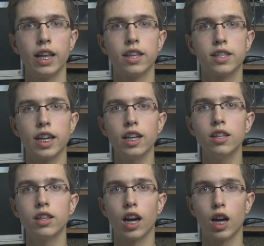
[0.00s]
The
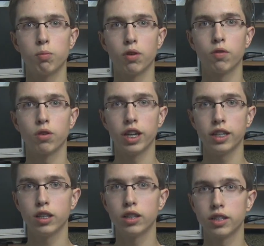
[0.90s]
second type of
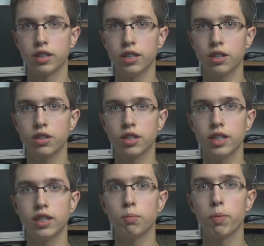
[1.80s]
connecting resistors
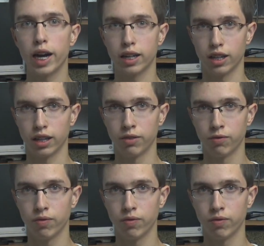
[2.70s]
is in parallel.